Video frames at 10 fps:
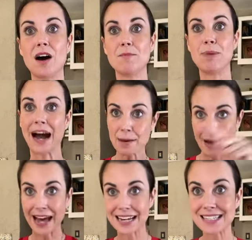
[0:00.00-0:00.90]

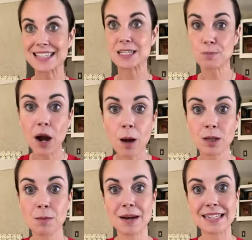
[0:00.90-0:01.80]
bypass this
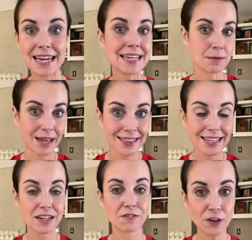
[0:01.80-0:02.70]
problem by taking
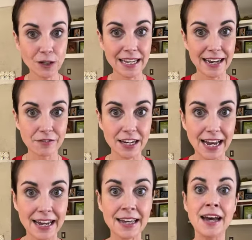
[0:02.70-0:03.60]
methylated folate every
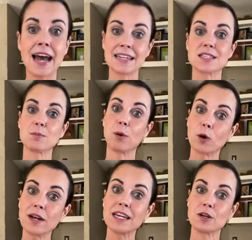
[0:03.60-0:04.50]
day and
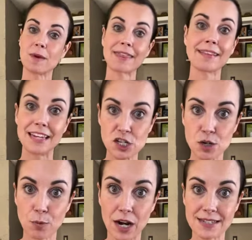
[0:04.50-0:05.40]
supporting your
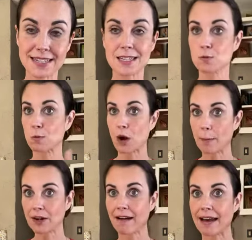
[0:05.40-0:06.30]
methylation processes with
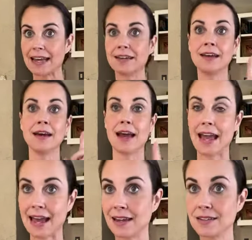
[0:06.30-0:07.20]
proper diet
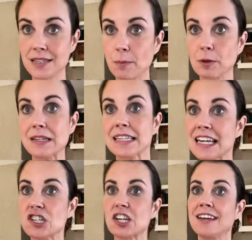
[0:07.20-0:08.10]
and
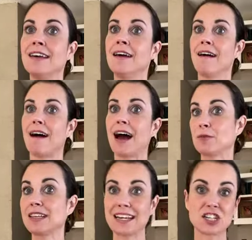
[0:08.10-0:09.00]
supplementation, I
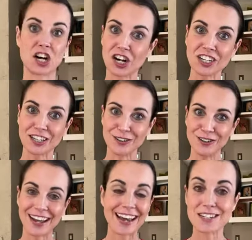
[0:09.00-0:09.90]
would like to argue,
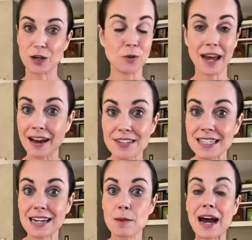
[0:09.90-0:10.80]
and I don't have a
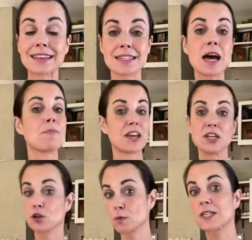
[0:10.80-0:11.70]
study to back this up, that
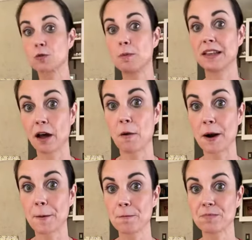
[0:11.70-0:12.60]
your risk would be
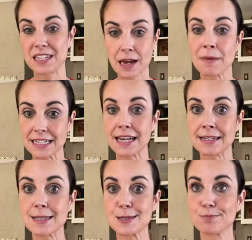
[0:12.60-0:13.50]
lower. Does that make
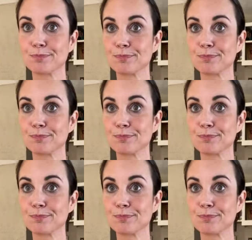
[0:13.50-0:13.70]
sense?